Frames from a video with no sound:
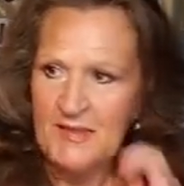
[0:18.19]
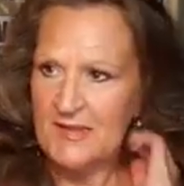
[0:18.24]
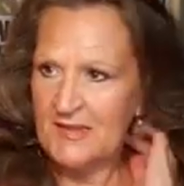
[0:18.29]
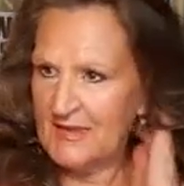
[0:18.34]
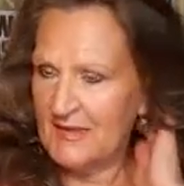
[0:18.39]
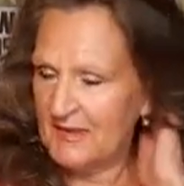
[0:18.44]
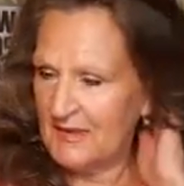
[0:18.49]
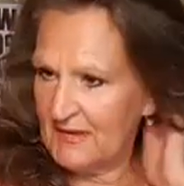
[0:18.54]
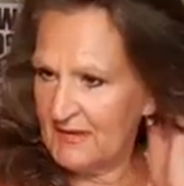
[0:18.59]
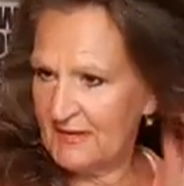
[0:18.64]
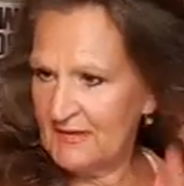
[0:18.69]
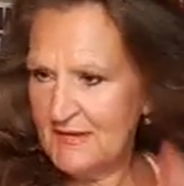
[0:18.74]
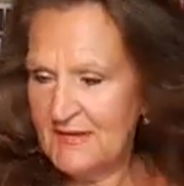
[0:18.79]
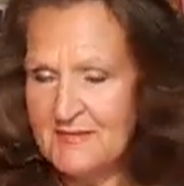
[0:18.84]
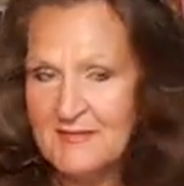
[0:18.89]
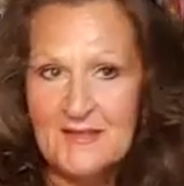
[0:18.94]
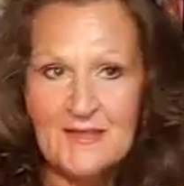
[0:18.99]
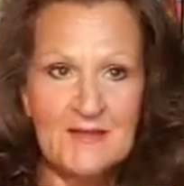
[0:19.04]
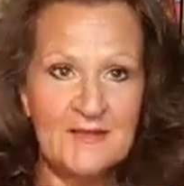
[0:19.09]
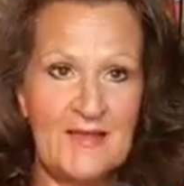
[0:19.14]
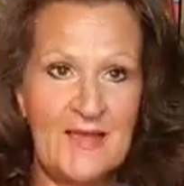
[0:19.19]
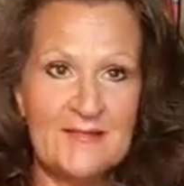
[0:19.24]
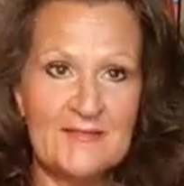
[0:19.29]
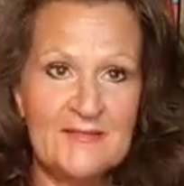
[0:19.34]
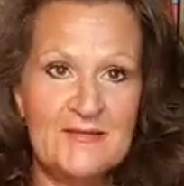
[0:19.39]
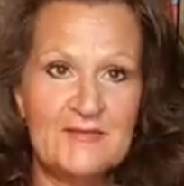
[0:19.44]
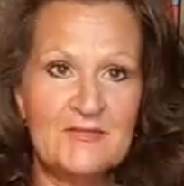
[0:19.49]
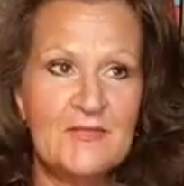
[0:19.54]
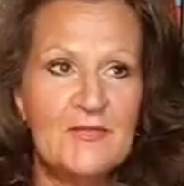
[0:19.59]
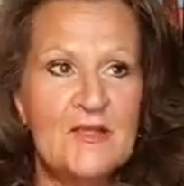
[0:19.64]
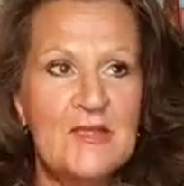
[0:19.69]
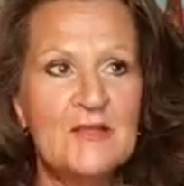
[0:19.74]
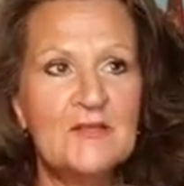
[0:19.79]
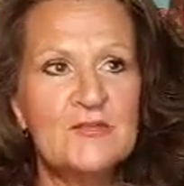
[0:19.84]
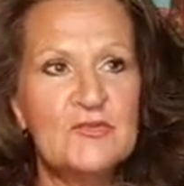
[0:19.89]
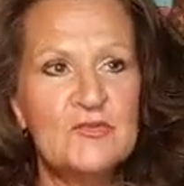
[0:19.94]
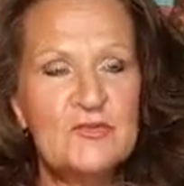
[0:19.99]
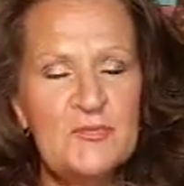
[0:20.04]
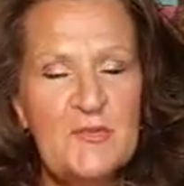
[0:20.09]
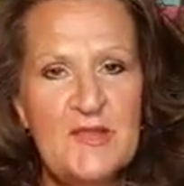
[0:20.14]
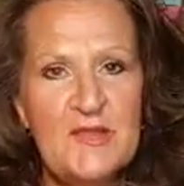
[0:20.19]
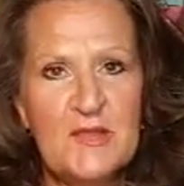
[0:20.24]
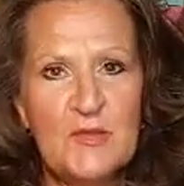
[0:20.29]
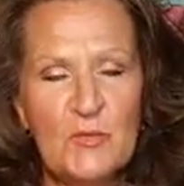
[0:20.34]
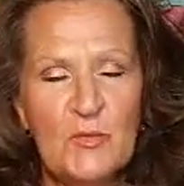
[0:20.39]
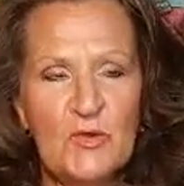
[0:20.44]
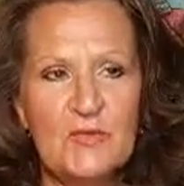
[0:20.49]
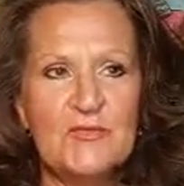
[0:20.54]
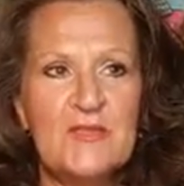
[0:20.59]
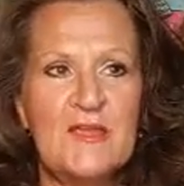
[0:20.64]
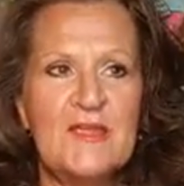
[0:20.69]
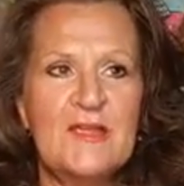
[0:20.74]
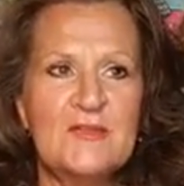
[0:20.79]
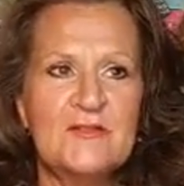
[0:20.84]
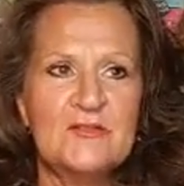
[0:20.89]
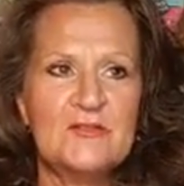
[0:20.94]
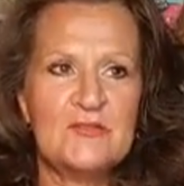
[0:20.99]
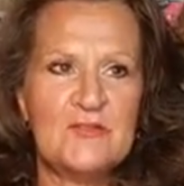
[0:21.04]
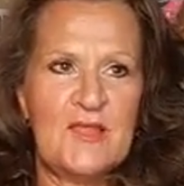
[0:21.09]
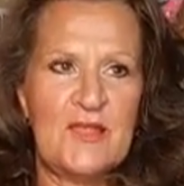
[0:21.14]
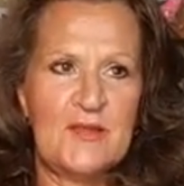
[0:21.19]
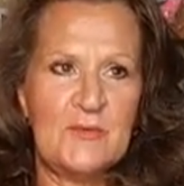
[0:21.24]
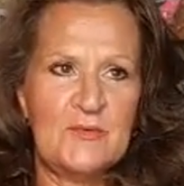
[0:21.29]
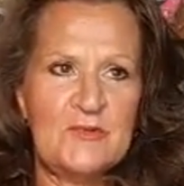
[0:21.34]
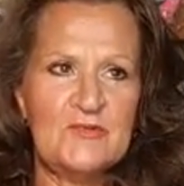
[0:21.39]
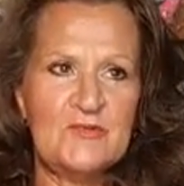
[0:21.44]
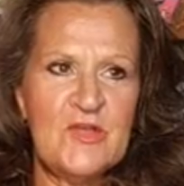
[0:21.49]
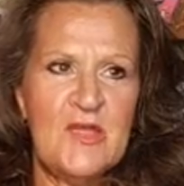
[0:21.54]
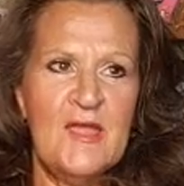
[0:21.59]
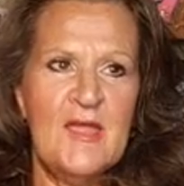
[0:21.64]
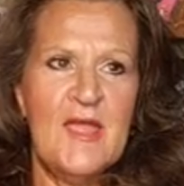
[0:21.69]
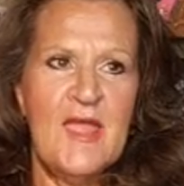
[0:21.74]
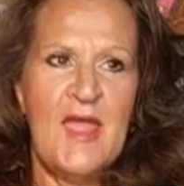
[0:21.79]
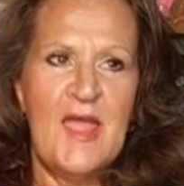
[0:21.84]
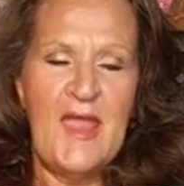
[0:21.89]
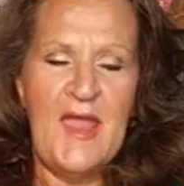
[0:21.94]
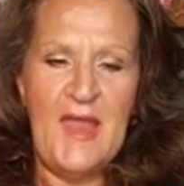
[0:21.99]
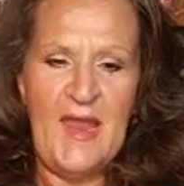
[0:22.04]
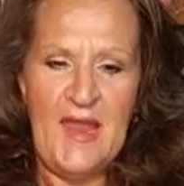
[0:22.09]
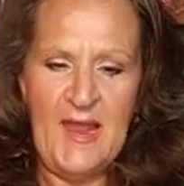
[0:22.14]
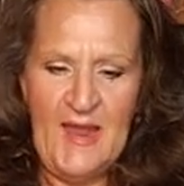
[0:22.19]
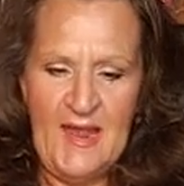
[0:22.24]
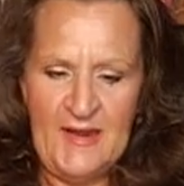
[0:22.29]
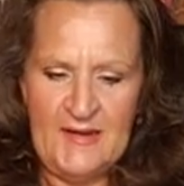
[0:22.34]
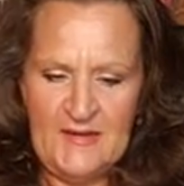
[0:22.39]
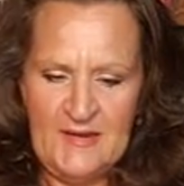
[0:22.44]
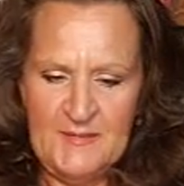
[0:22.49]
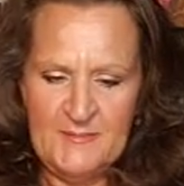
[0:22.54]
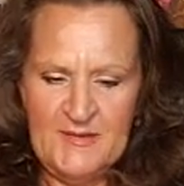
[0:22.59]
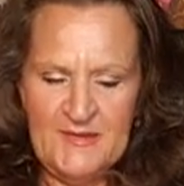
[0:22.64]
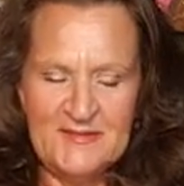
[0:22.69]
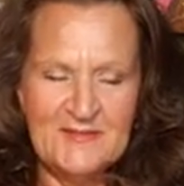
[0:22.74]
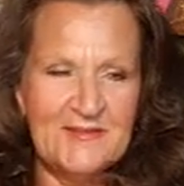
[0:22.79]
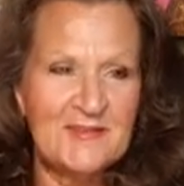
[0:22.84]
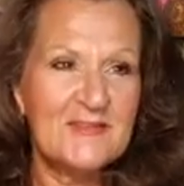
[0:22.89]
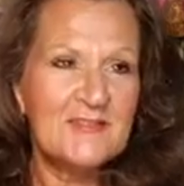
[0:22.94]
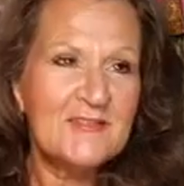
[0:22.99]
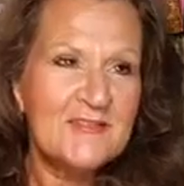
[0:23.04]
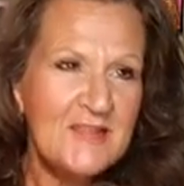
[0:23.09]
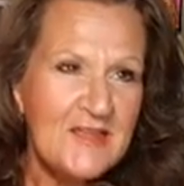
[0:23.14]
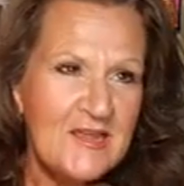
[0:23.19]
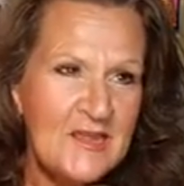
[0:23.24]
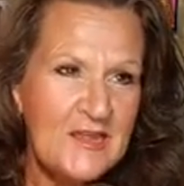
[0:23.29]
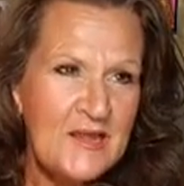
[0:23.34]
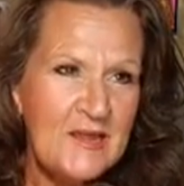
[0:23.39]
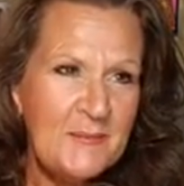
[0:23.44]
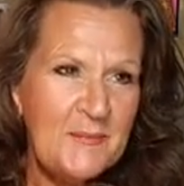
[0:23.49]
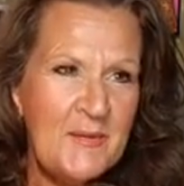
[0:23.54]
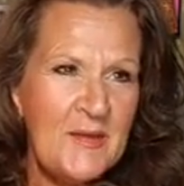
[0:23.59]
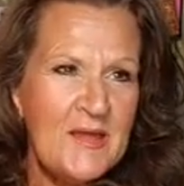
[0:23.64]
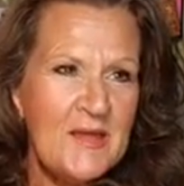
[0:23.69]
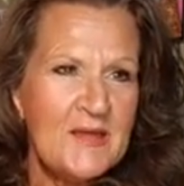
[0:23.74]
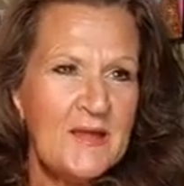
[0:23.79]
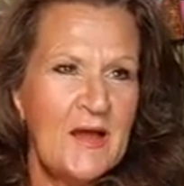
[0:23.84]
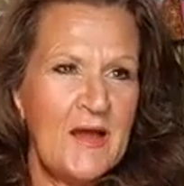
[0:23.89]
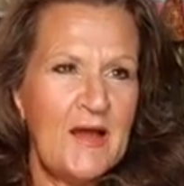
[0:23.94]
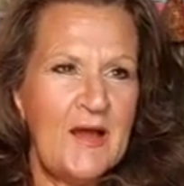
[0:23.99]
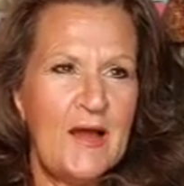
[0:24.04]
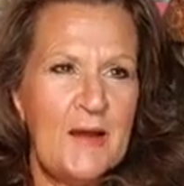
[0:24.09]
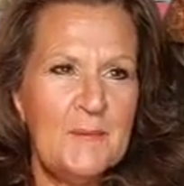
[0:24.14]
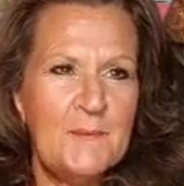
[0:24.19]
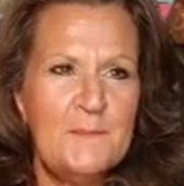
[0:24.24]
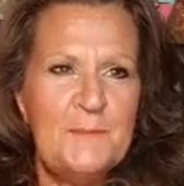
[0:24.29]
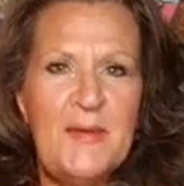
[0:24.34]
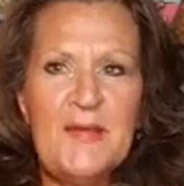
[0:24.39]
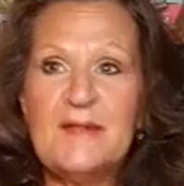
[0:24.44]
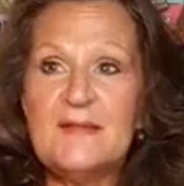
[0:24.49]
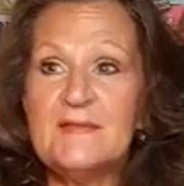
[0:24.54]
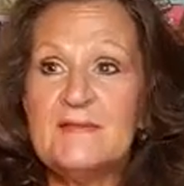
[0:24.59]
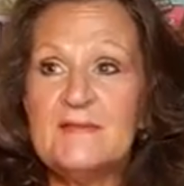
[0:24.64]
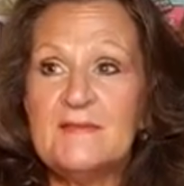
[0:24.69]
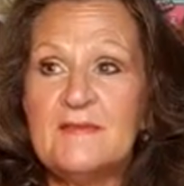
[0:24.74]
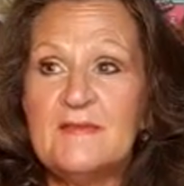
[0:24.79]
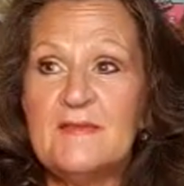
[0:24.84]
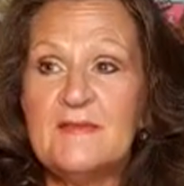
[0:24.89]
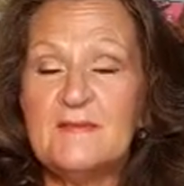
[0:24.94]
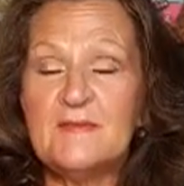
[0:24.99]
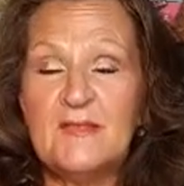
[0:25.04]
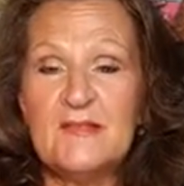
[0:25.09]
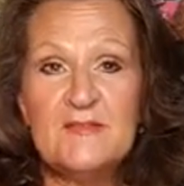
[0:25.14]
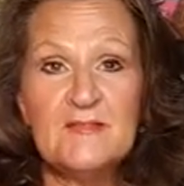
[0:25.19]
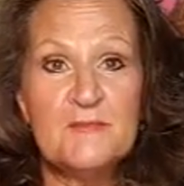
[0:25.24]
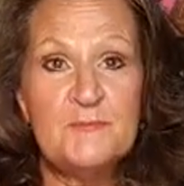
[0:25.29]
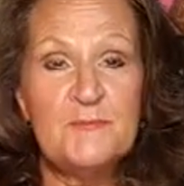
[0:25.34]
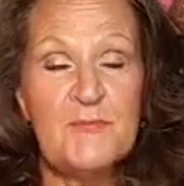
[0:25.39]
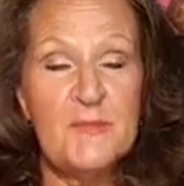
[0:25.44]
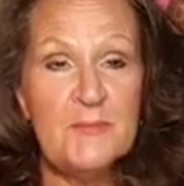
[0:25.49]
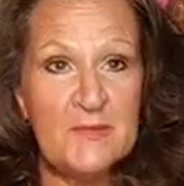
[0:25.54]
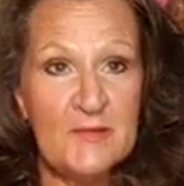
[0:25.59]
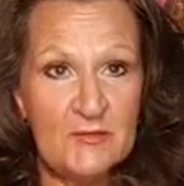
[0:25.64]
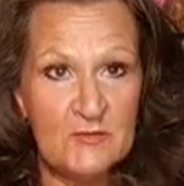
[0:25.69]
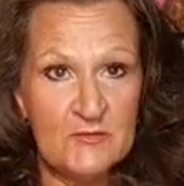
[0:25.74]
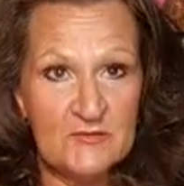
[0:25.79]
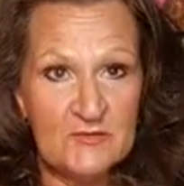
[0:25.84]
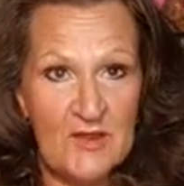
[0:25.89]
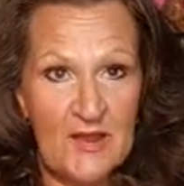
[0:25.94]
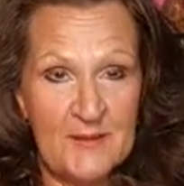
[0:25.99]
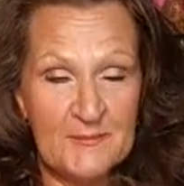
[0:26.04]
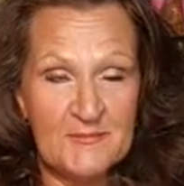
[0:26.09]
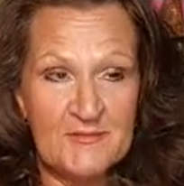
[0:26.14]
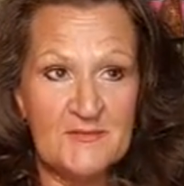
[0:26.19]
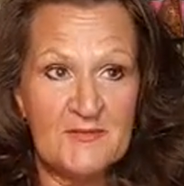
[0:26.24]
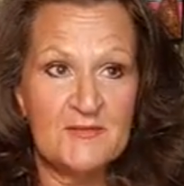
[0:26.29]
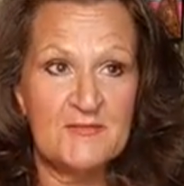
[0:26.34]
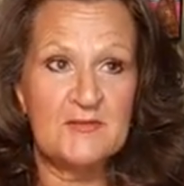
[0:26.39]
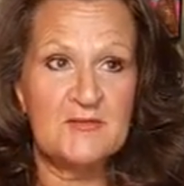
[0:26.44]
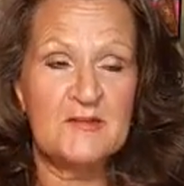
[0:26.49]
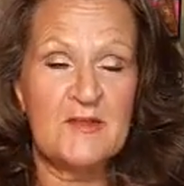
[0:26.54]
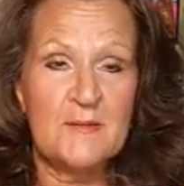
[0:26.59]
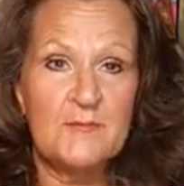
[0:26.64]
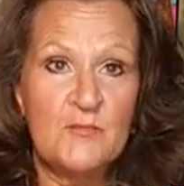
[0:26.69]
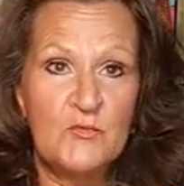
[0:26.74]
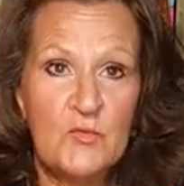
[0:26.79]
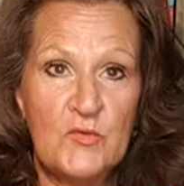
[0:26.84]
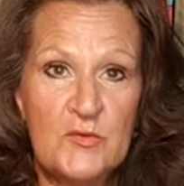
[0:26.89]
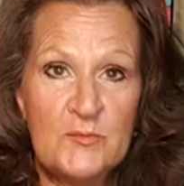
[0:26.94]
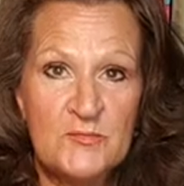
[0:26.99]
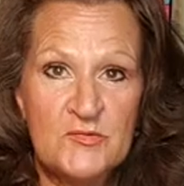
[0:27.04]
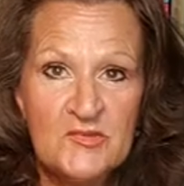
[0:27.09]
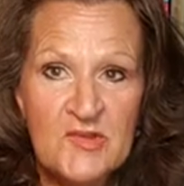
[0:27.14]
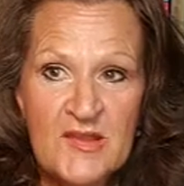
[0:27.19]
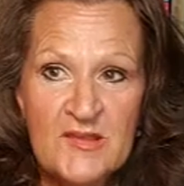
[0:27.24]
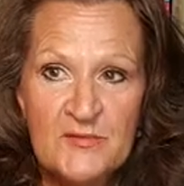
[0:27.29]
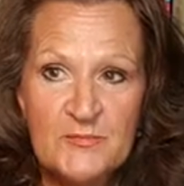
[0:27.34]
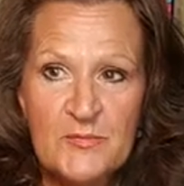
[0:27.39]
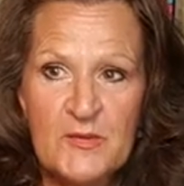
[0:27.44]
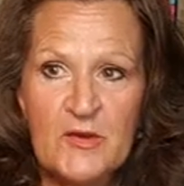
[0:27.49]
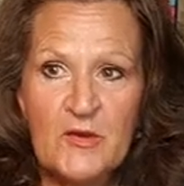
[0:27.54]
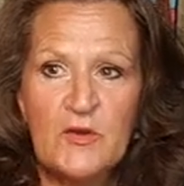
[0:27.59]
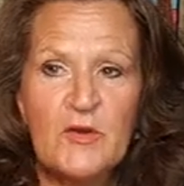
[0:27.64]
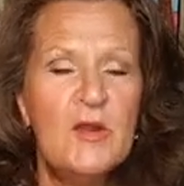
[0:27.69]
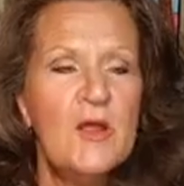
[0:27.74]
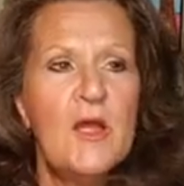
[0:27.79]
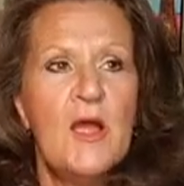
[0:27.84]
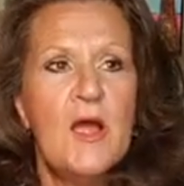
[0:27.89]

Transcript: in the, at least in the English-speaking world, the English language. And it means to sleep, uh, but since biblical times and since the time of William Shakespeare,